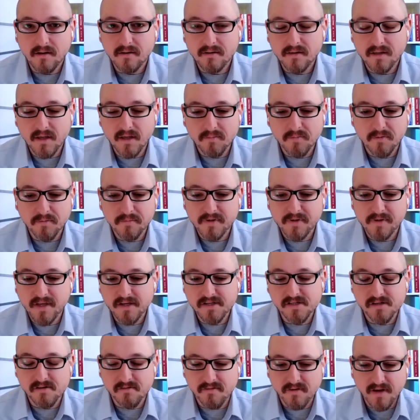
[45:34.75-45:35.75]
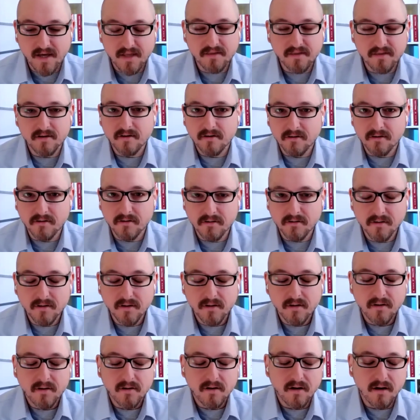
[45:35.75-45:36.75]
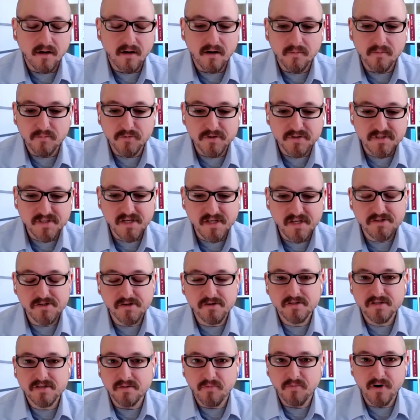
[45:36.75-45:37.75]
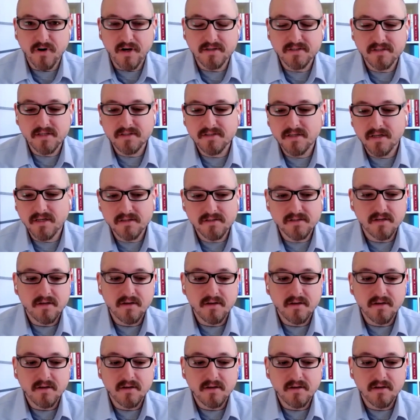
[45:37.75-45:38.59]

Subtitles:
the implementation of ethical procedures and processes,